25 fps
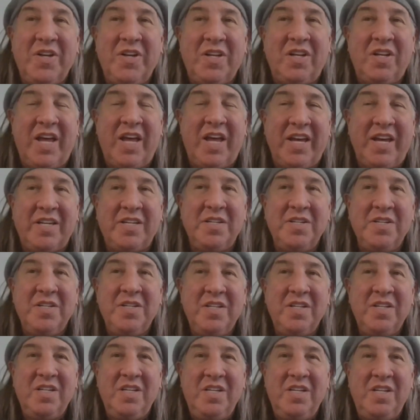feel like
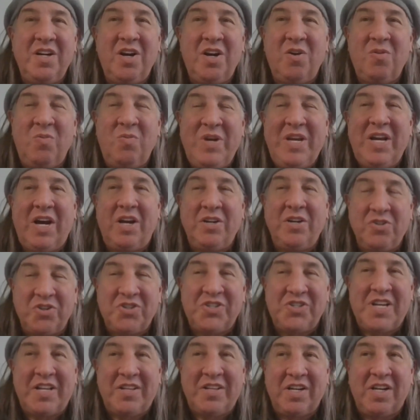you know we
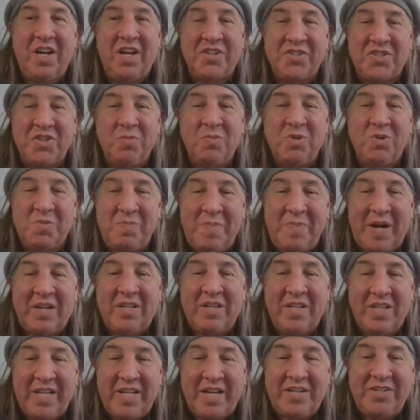understand the customers
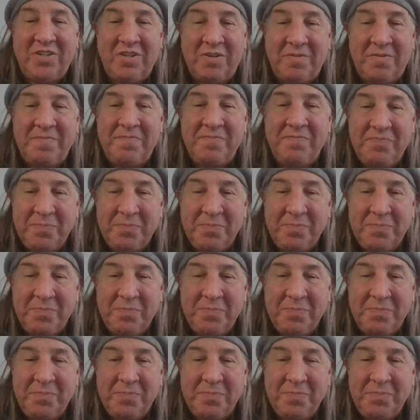better than they do.